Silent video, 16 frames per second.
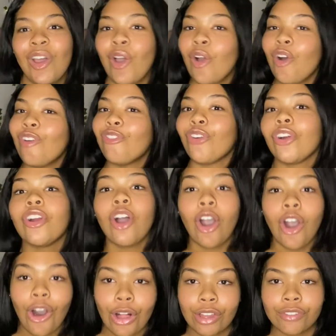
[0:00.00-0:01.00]
for
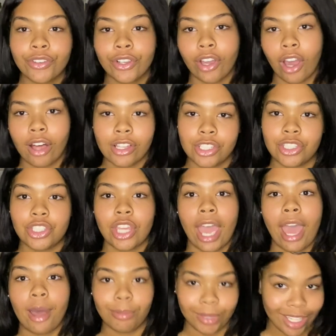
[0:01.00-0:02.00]
all of your college
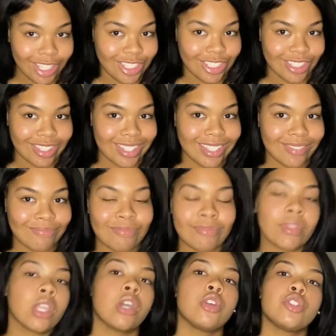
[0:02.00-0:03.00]
applications.
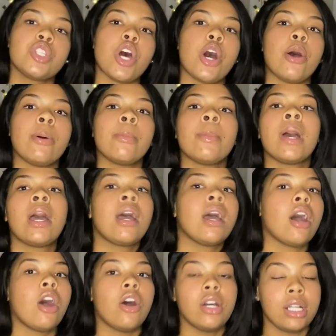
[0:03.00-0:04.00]
So,
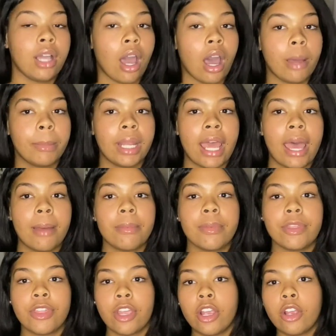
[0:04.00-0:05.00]
on Common App,
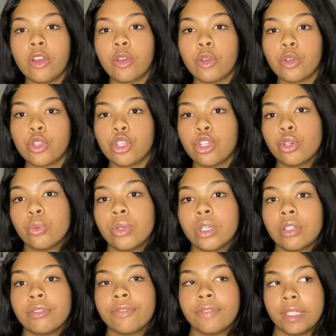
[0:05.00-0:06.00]
there you will
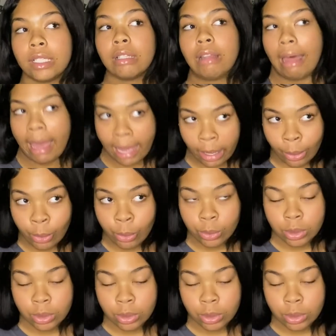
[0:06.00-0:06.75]
fill out